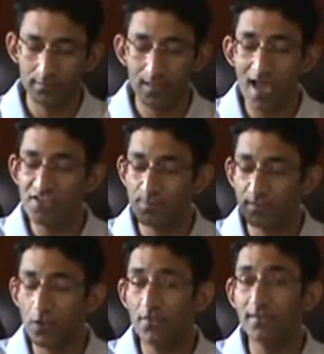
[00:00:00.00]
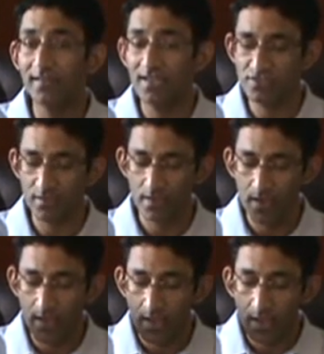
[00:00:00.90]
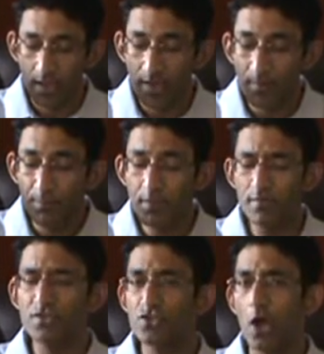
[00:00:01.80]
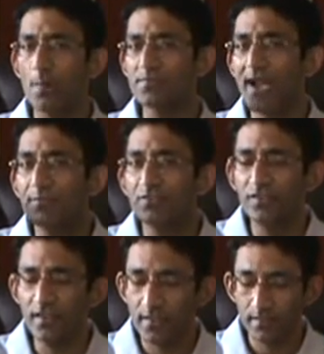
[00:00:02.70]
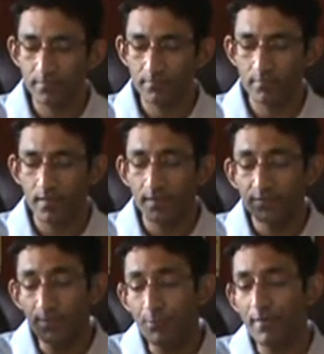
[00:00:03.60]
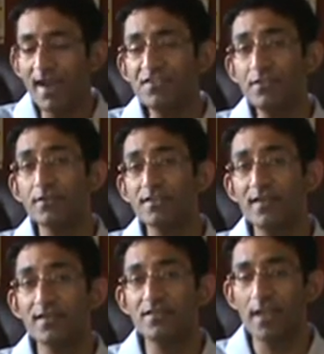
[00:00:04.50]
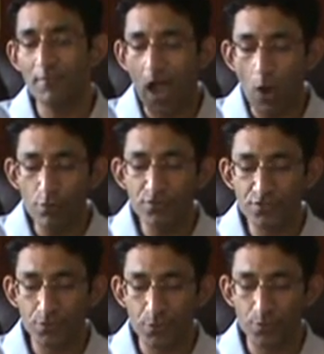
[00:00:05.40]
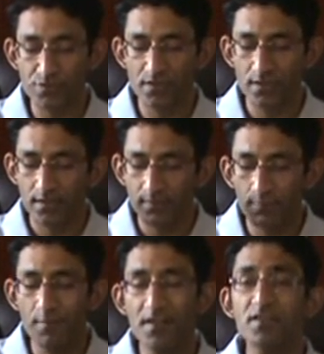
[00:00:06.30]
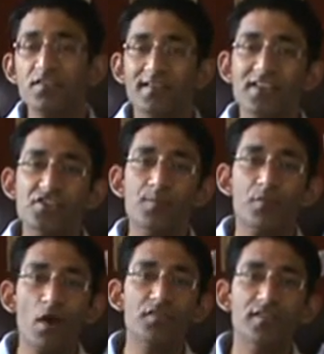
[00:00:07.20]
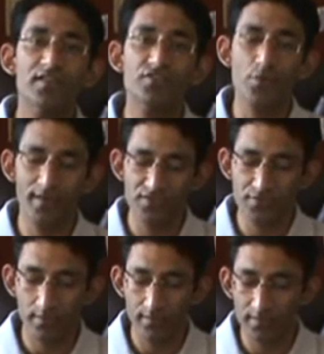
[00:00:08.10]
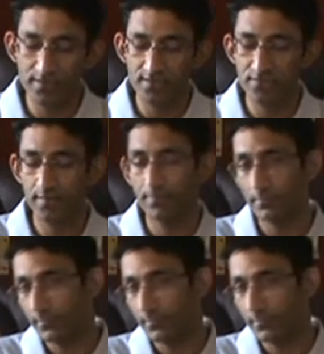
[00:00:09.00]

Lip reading: Last but not the least, in my previous jobs I have seen some brands and retailers have outsourced the vendor selection process to an external agency.